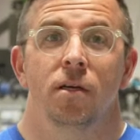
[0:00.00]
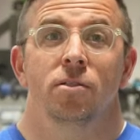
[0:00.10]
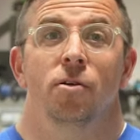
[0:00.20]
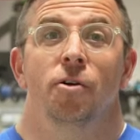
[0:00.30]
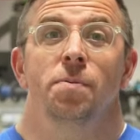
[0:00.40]

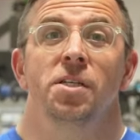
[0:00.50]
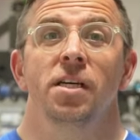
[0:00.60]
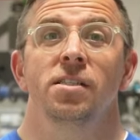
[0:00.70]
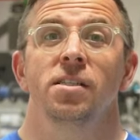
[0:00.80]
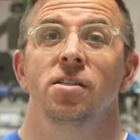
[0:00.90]
So
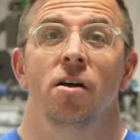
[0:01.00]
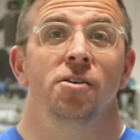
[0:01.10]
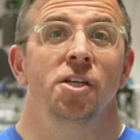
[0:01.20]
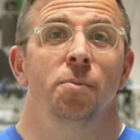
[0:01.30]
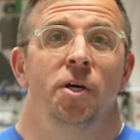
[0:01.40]
Grip6 is
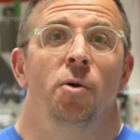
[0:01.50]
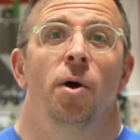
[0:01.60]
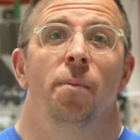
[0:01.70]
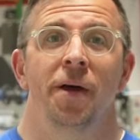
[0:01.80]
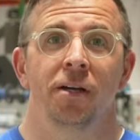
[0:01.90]
launching
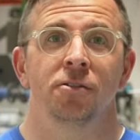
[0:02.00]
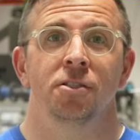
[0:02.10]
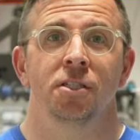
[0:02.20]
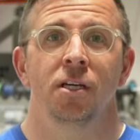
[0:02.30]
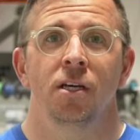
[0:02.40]
pickleball
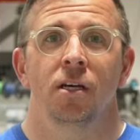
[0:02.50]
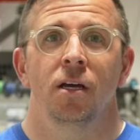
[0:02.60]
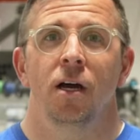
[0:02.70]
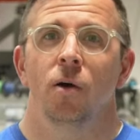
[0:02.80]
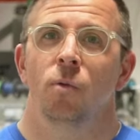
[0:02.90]
paddles.
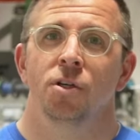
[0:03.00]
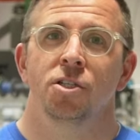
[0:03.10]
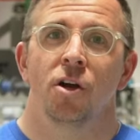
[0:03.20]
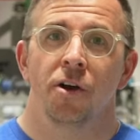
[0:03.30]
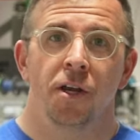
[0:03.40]
Uh, we're
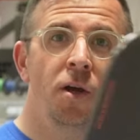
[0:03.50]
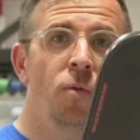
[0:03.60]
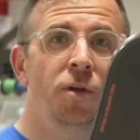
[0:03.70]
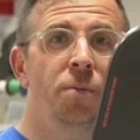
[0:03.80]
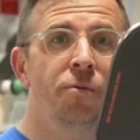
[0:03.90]
starting
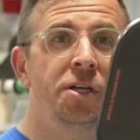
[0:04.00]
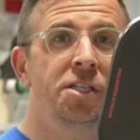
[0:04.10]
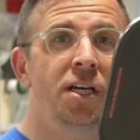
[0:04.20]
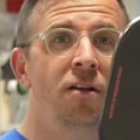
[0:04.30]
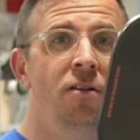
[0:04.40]
with a
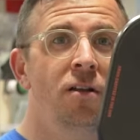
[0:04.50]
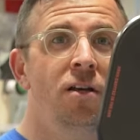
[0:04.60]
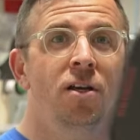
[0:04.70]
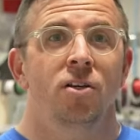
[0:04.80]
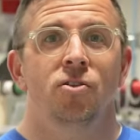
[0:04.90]
pre-sale
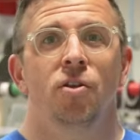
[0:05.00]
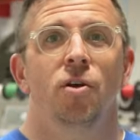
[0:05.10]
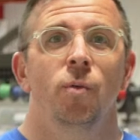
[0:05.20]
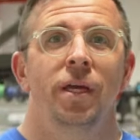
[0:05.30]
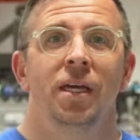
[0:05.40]
so
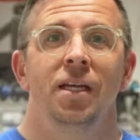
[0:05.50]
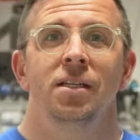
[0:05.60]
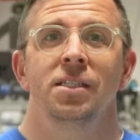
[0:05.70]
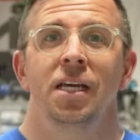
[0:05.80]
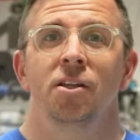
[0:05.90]
that we
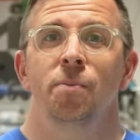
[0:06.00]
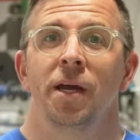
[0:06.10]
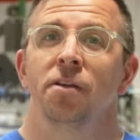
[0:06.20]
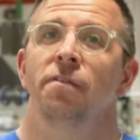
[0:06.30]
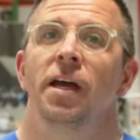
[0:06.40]
can tailor
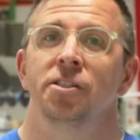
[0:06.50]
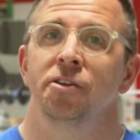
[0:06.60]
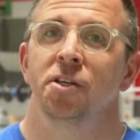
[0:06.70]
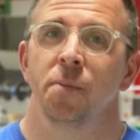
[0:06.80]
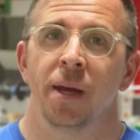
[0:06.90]

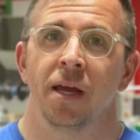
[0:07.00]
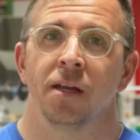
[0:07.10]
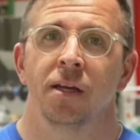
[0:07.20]
manufacturing to demand.